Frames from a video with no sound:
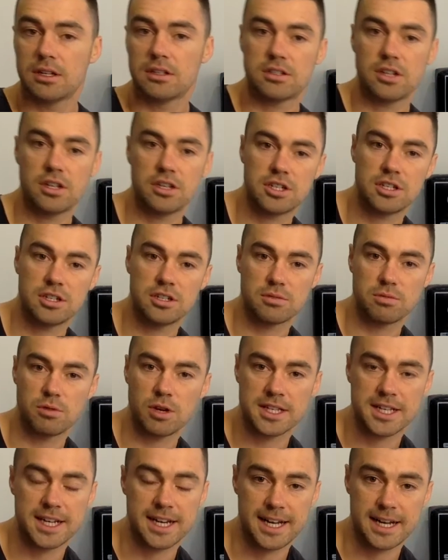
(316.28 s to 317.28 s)
So she just
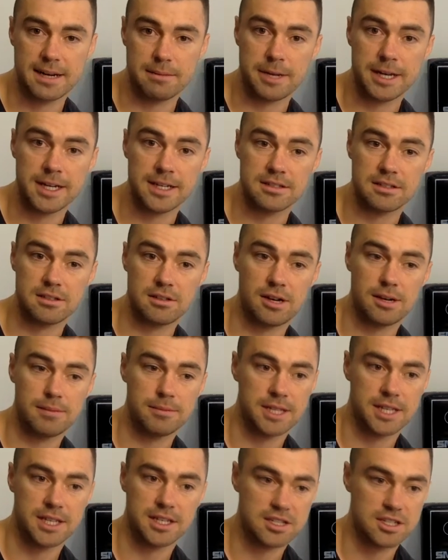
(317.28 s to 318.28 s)
worked out how to make slime
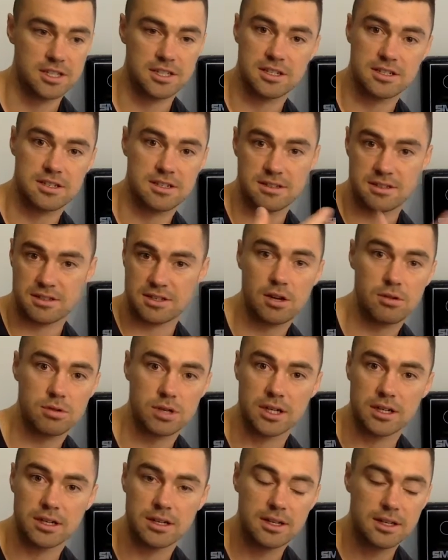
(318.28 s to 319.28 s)
and then she just sold
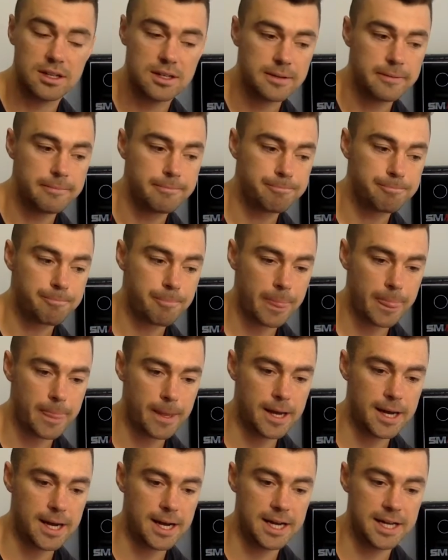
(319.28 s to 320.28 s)
it.
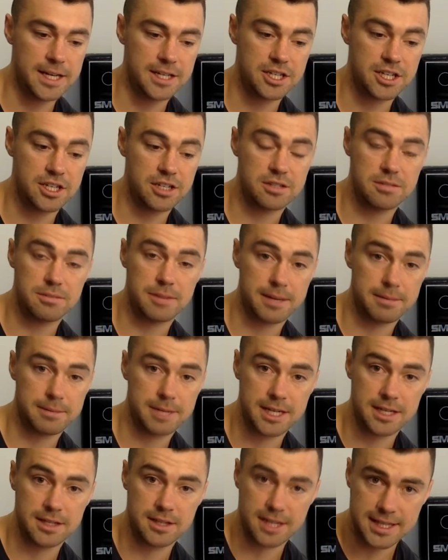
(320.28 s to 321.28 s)
Uh, and she used to make
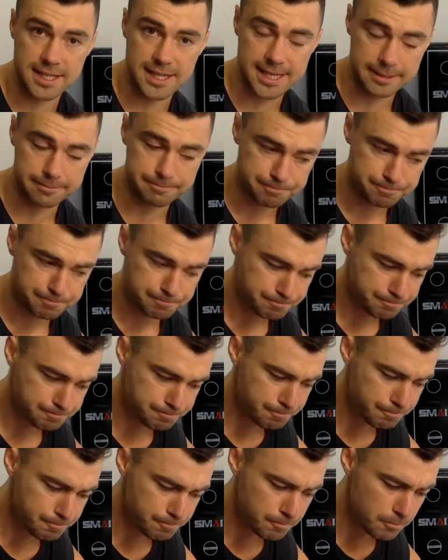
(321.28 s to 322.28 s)
money like that
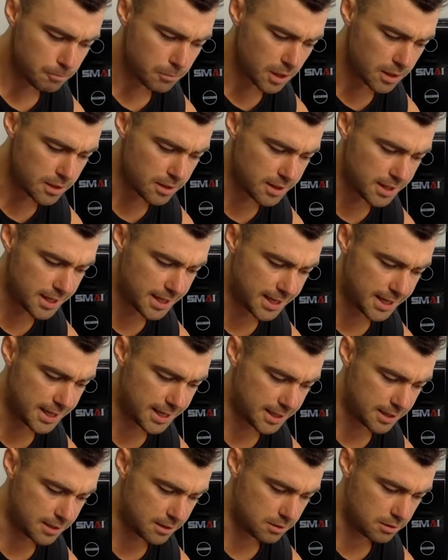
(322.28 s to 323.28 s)

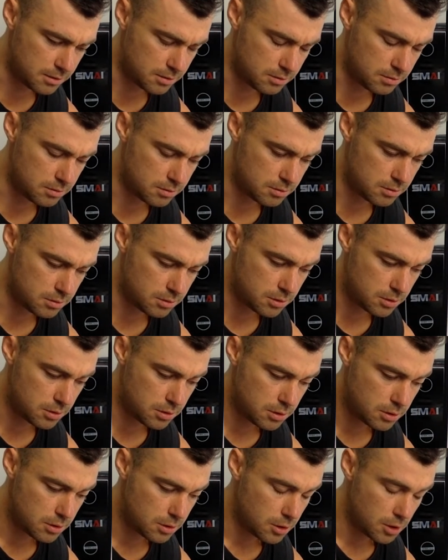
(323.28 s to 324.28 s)
then
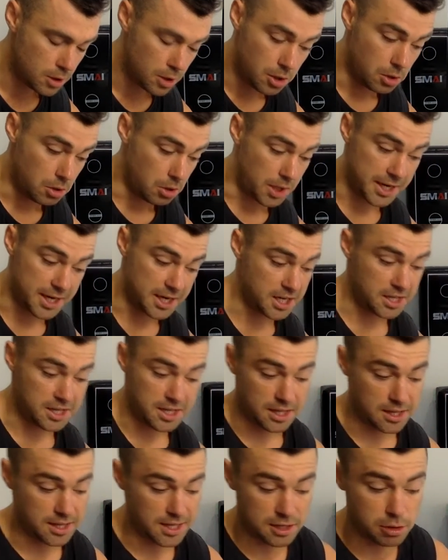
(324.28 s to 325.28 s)
I don't know,
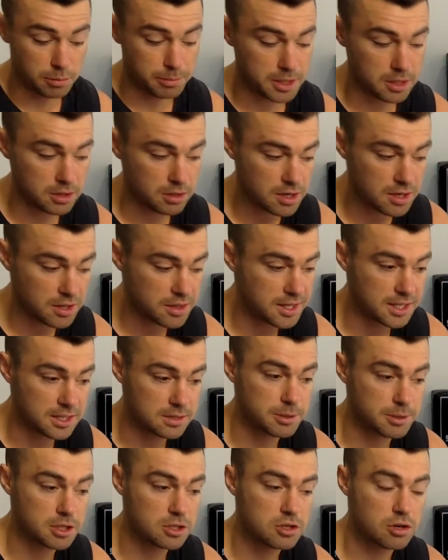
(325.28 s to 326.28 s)
there, there, could be a lot of things,
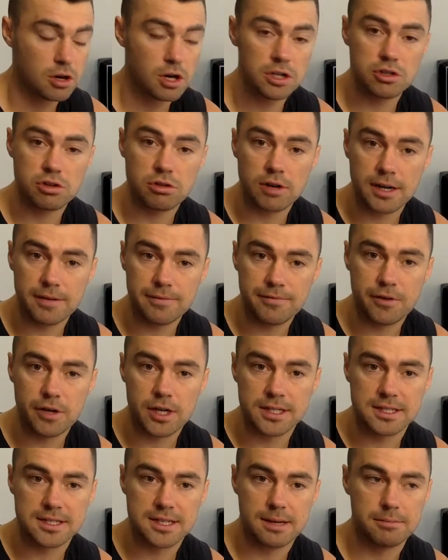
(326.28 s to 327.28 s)
but try, try and
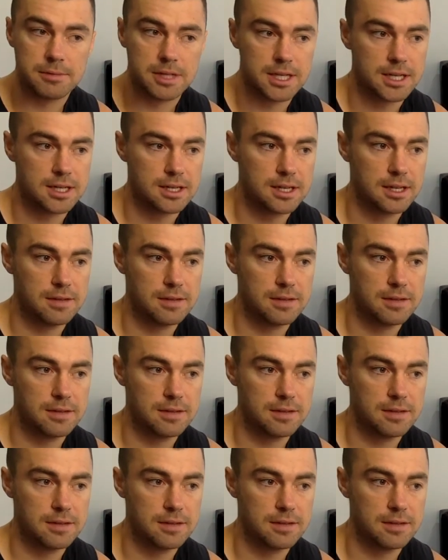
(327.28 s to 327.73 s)
find something.